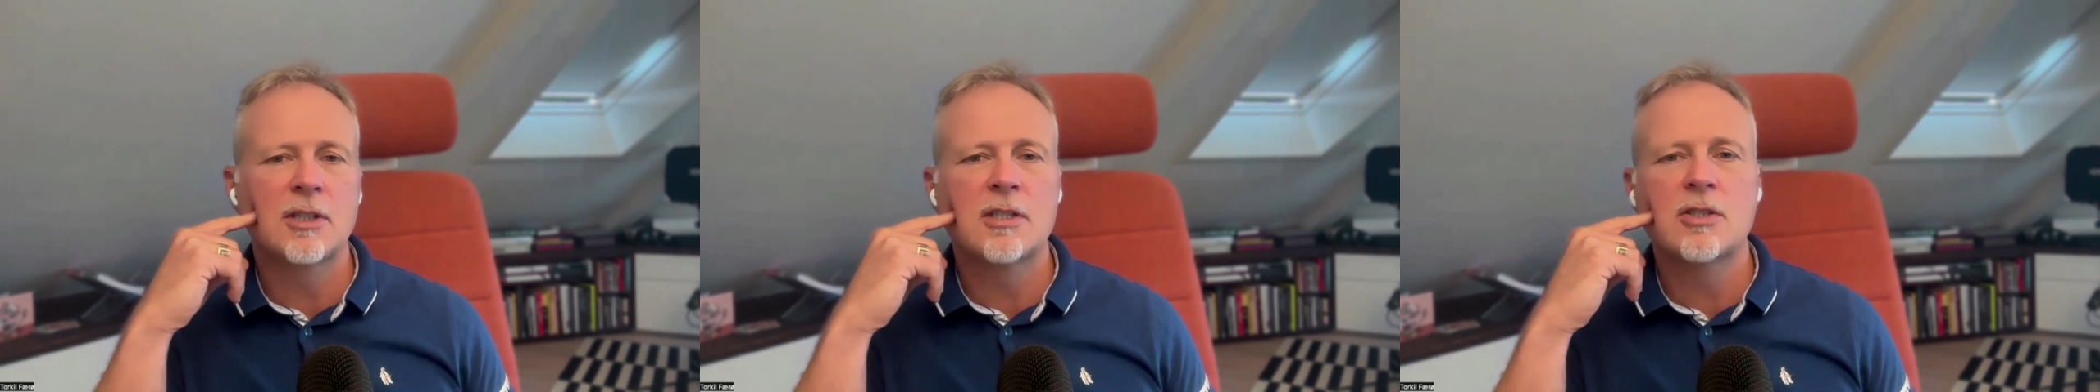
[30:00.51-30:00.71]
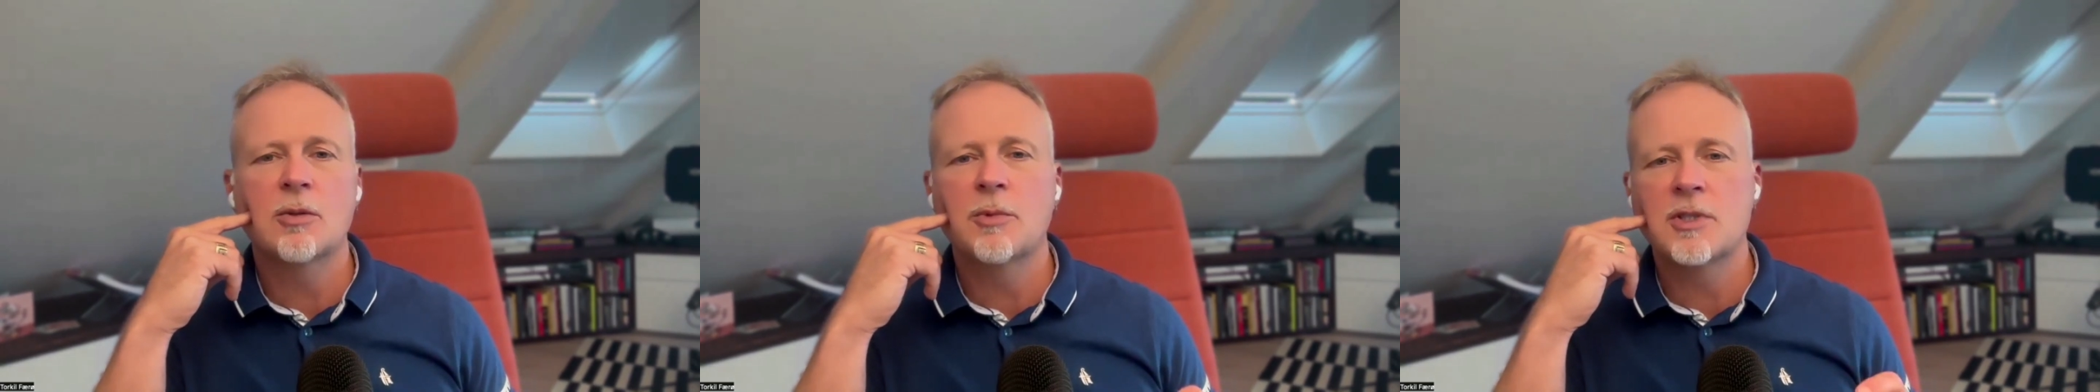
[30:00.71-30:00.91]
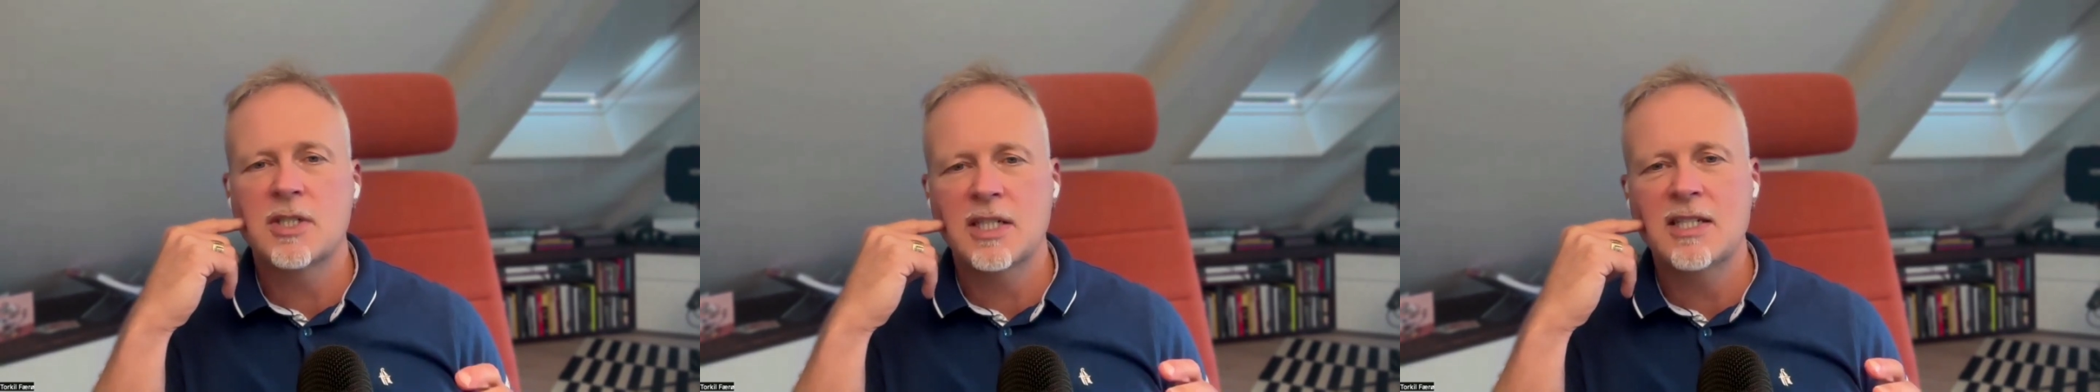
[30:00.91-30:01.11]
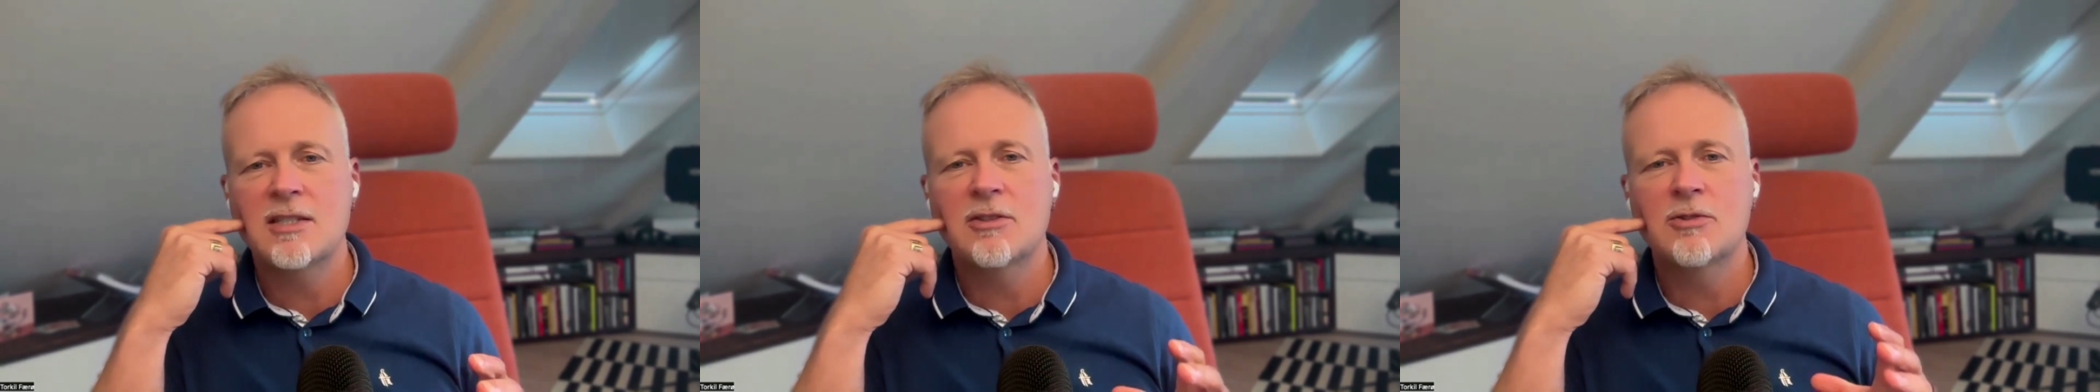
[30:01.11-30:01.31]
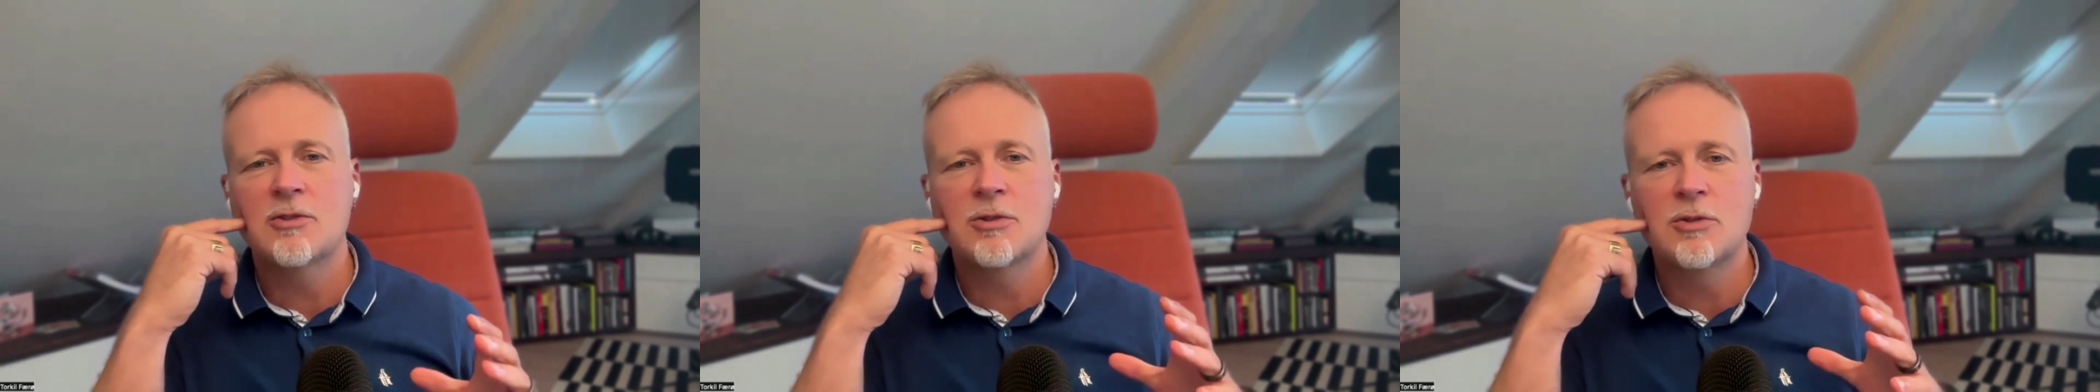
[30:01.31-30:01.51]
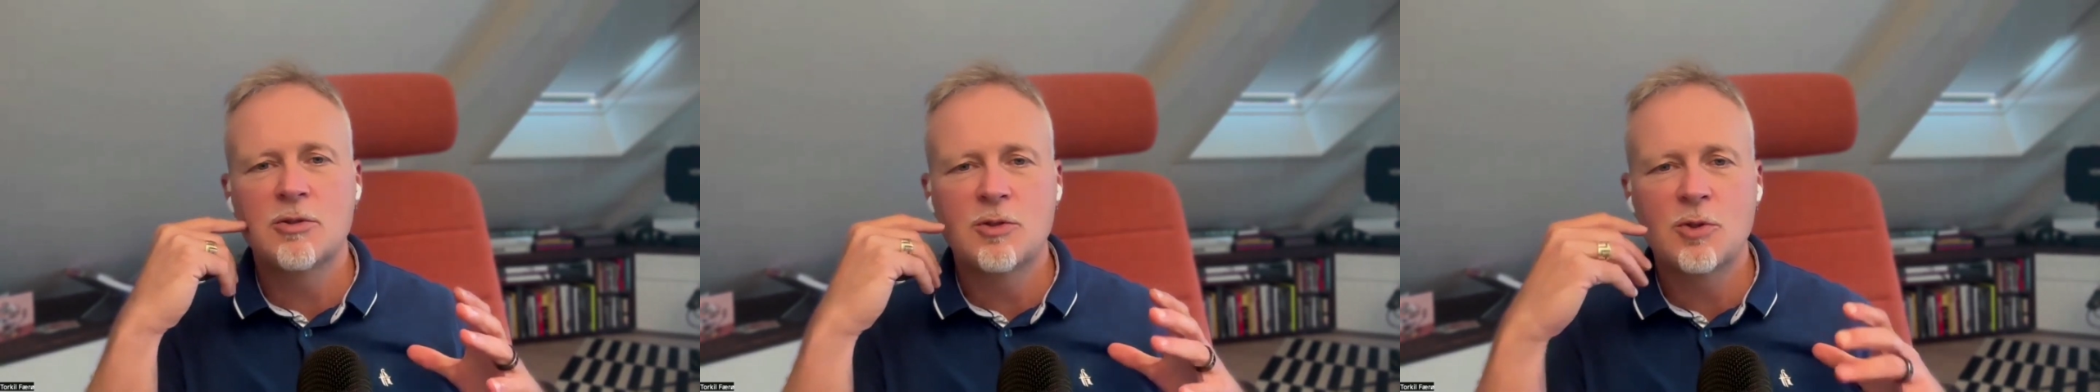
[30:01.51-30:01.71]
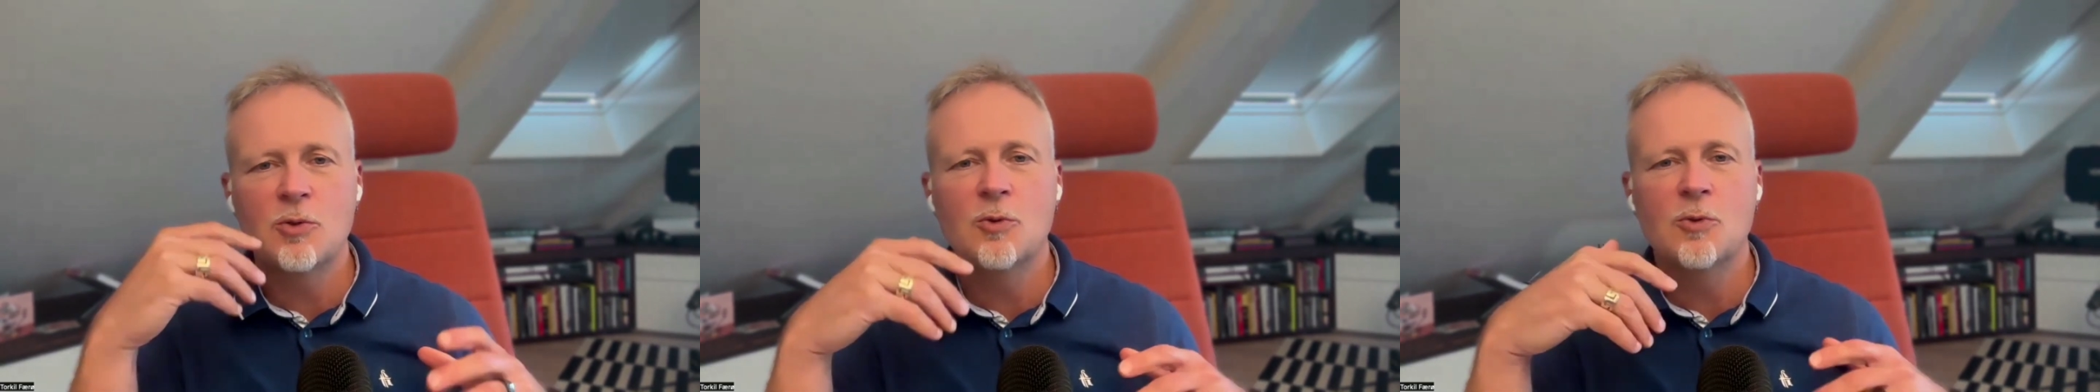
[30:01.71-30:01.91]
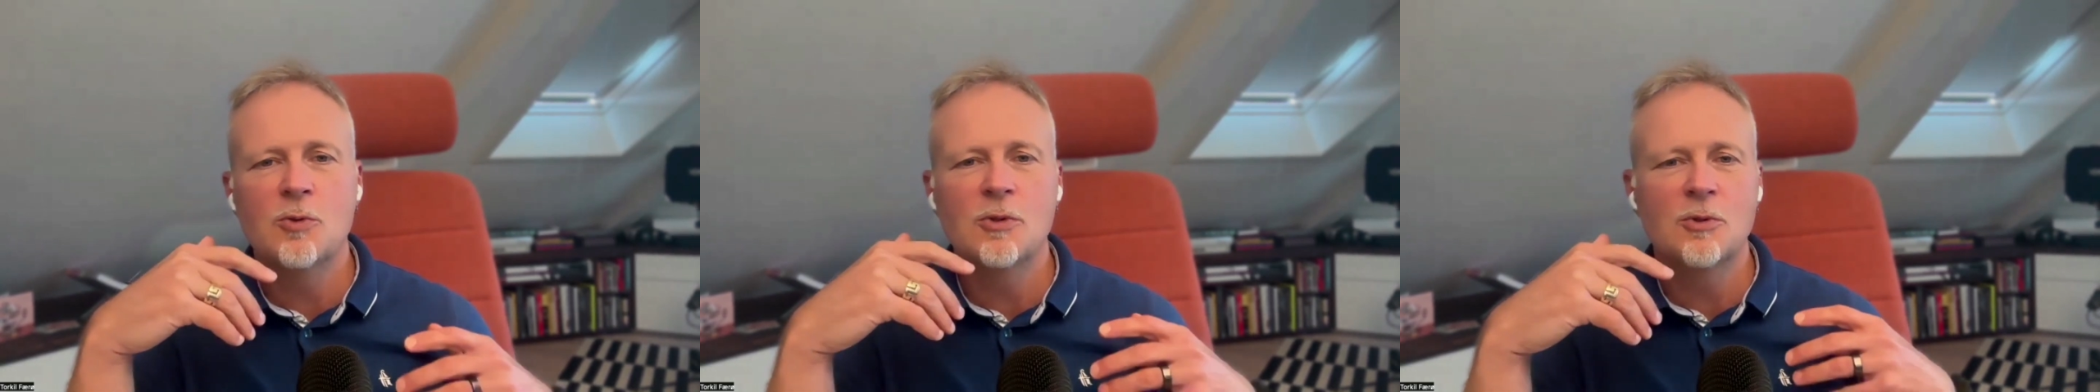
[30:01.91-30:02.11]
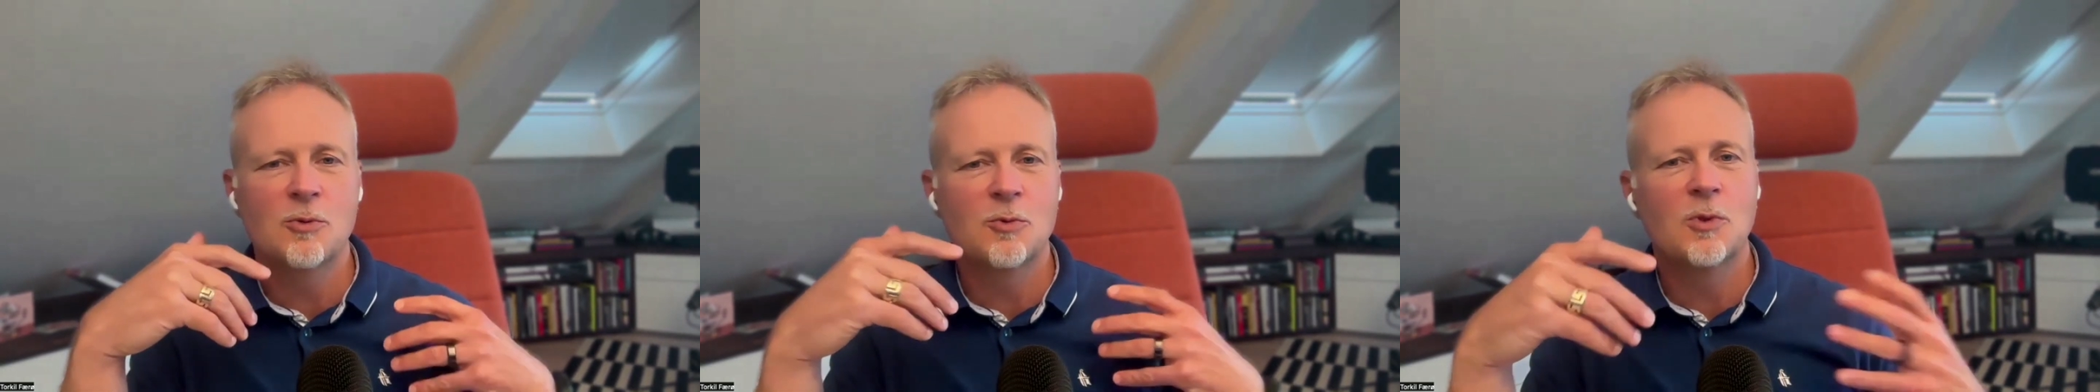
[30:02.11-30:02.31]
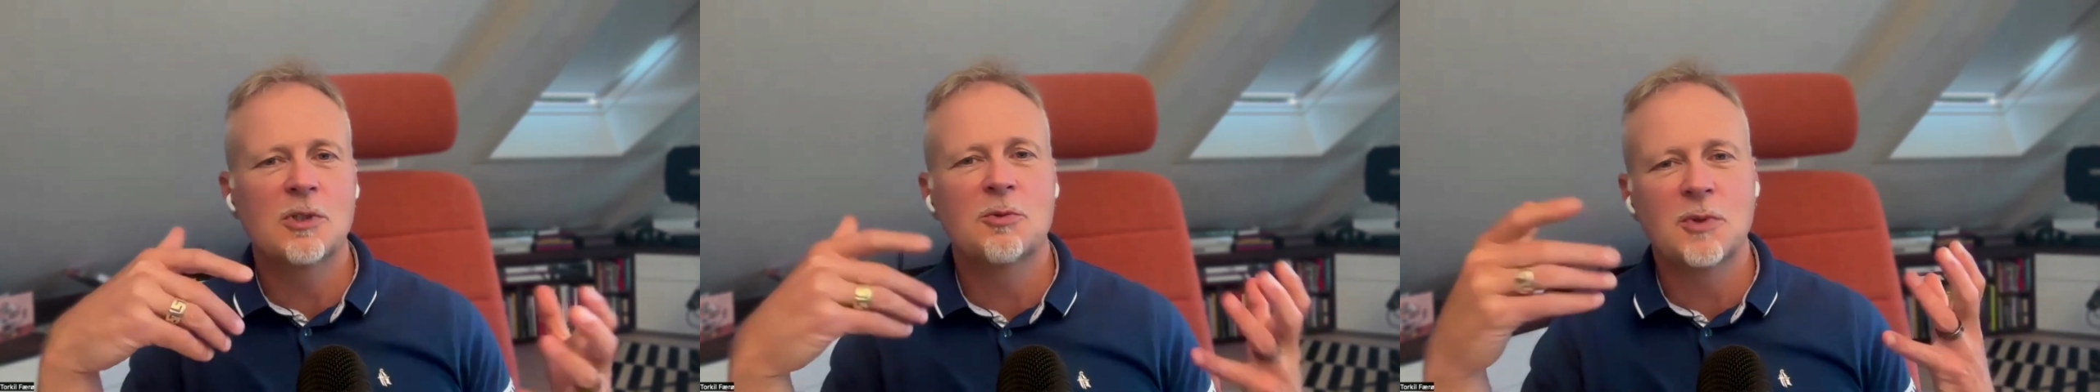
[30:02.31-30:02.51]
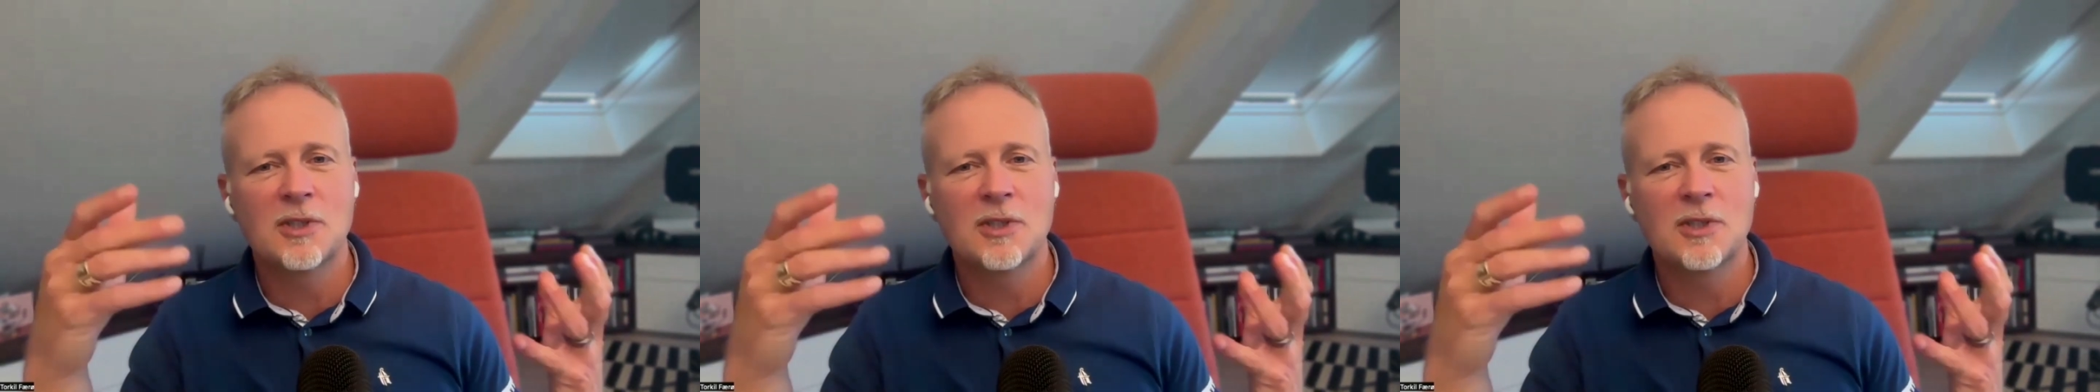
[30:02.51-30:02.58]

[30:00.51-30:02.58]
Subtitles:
it's so much easier to do what we